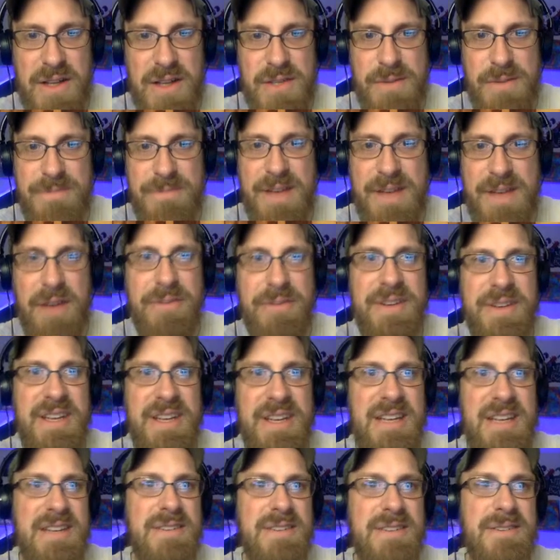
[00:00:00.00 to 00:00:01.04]

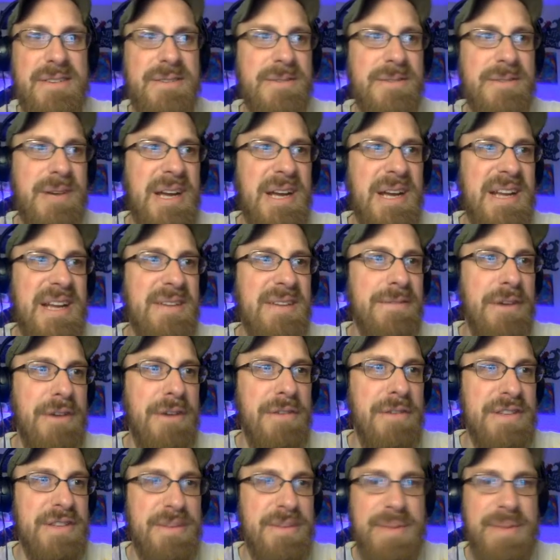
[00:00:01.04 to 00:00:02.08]
Velvety, right?
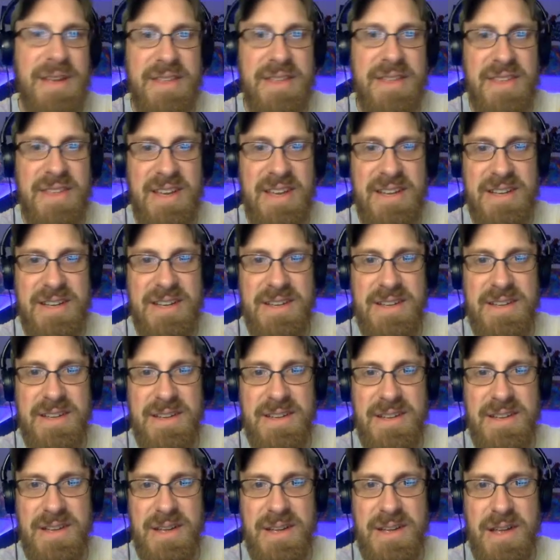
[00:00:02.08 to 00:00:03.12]
Velvet's a big thing.
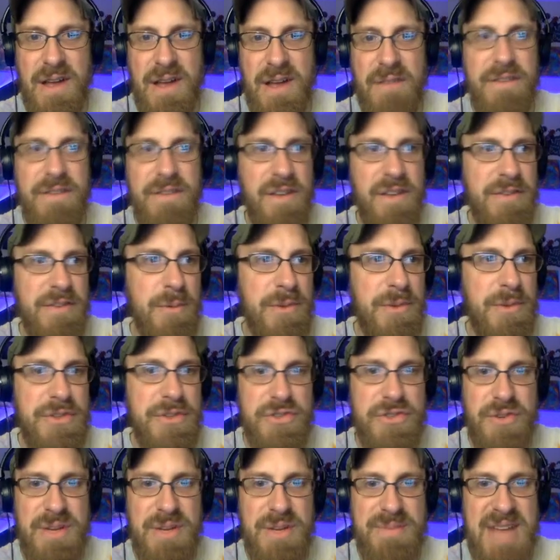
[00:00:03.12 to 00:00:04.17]
Velvet with
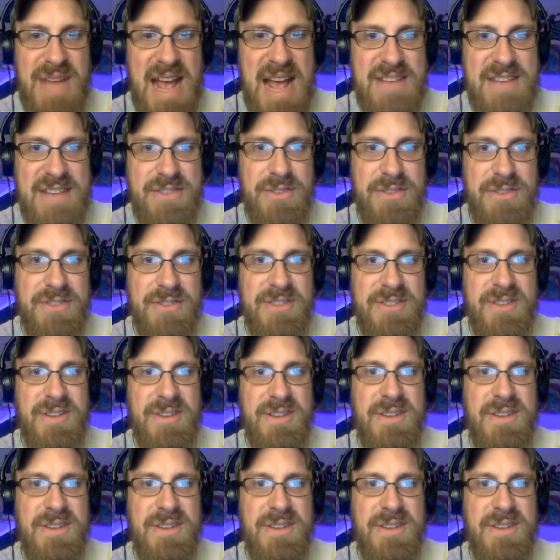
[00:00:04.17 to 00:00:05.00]
trim tassels.